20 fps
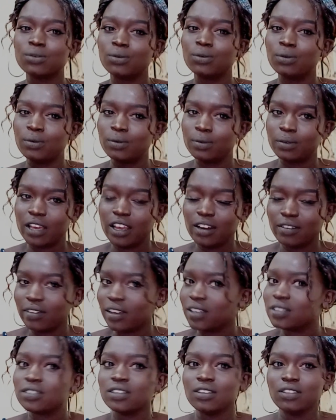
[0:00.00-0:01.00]
so
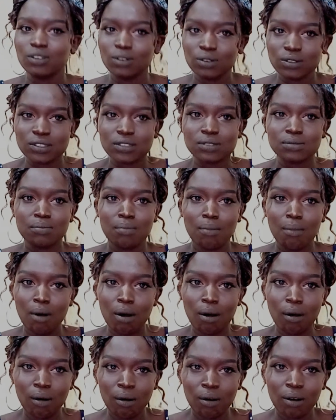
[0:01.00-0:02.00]
invest in those
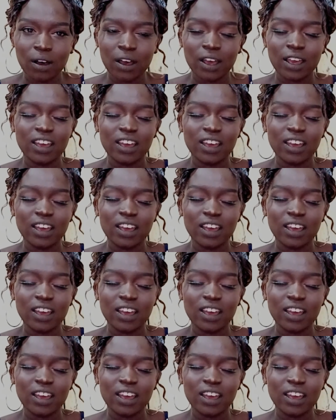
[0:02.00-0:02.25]
more